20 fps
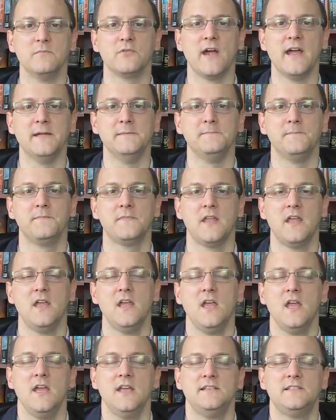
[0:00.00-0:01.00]
and pray.
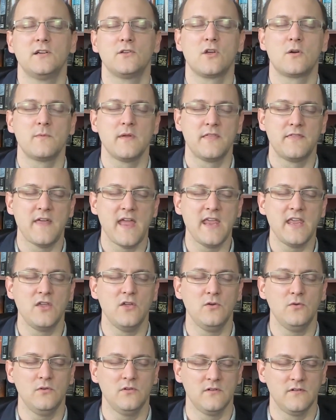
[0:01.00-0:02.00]
Dear Lord, we thank
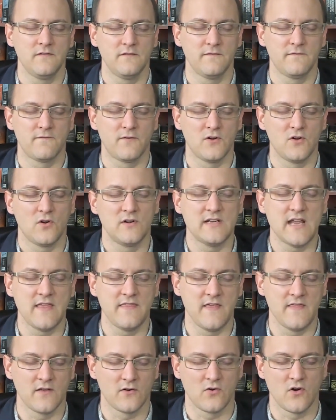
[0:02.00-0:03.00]
you for your
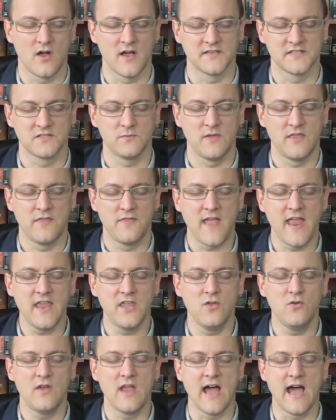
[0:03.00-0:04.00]
death on the cross. We
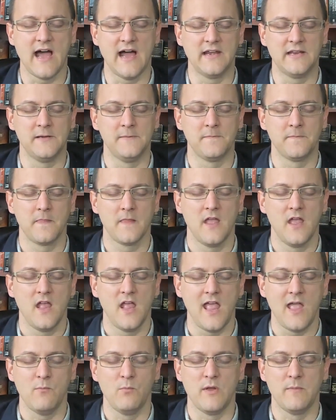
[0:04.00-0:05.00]
thank you, God,
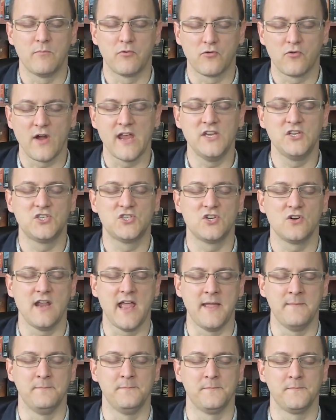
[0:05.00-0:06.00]
and we praise your
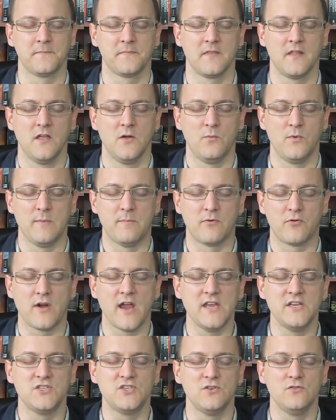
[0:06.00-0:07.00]
name. We
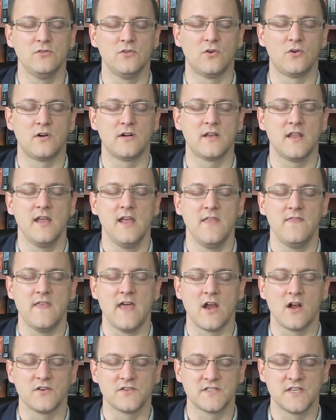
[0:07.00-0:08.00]
praise you, Lord,
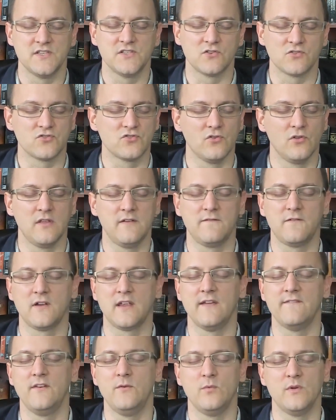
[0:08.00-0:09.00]
that our sins are truly
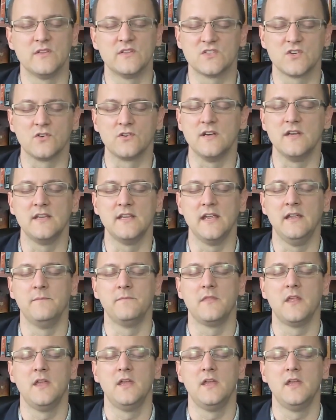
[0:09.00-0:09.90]
forgiven with certainty